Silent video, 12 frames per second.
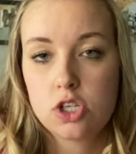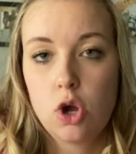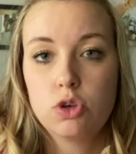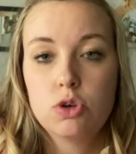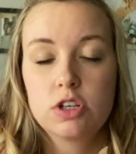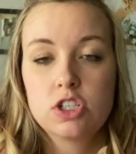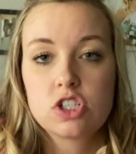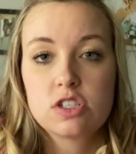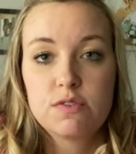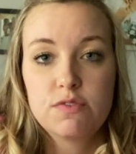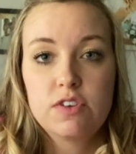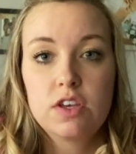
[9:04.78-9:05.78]
So you can
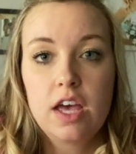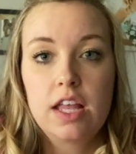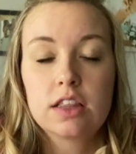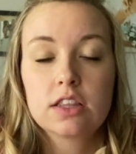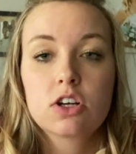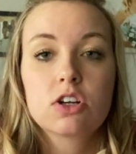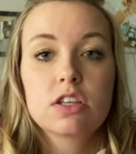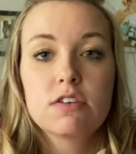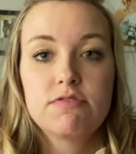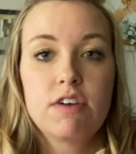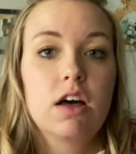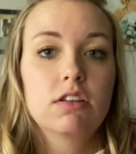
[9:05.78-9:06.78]
just feel, it
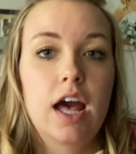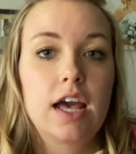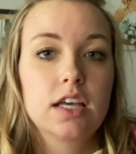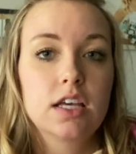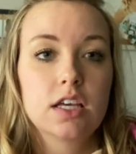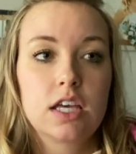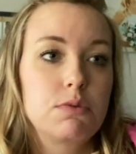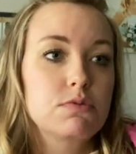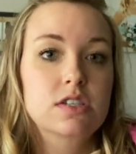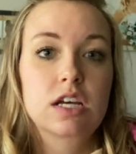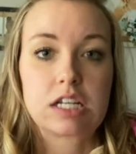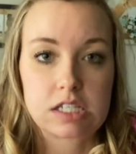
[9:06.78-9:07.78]
literally felt like he
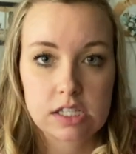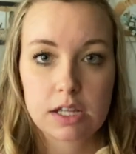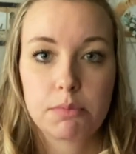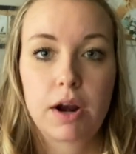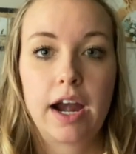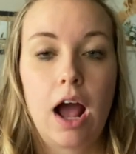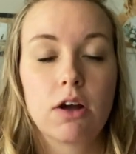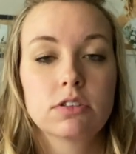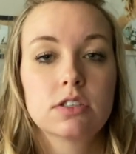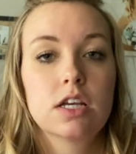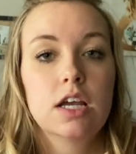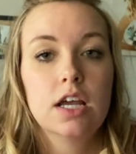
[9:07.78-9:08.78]
was going to slip right
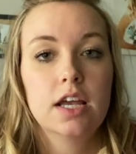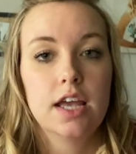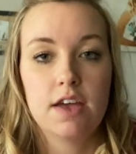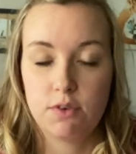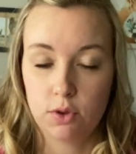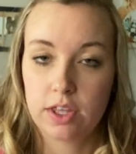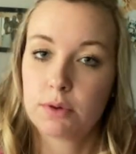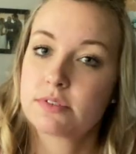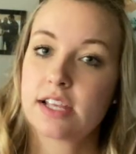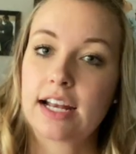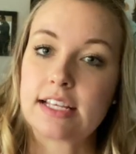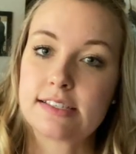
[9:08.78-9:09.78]
out. If only it
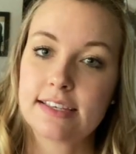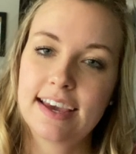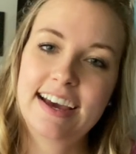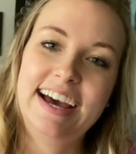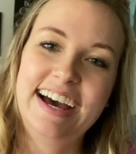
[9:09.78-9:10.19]
was that easy.